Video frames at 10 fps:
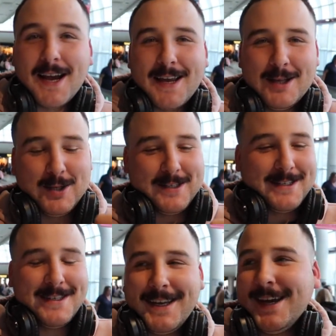like, he looked at
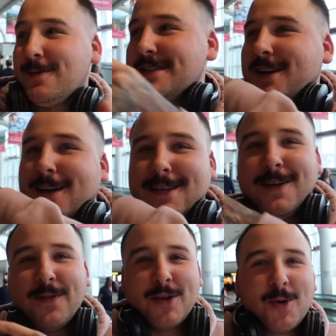a ticket and we saw a
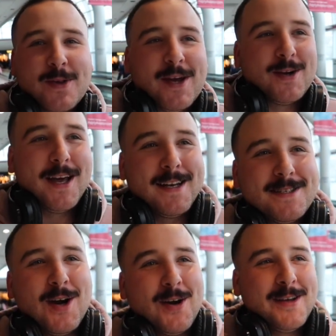thing for the North Carolina
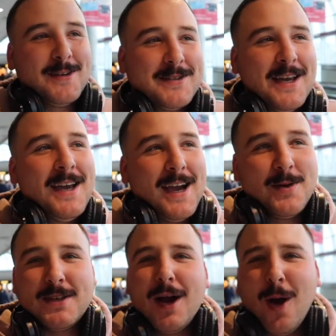Tar Heels. And he
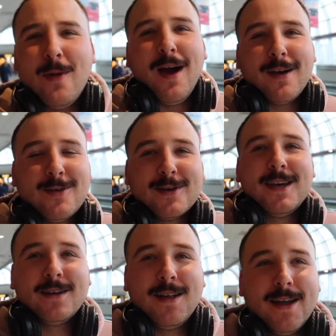was like, oh, we are in North
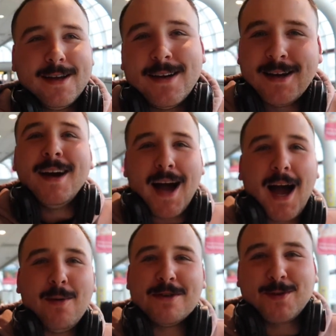Carolina.
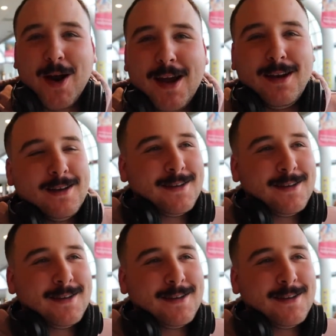I was right.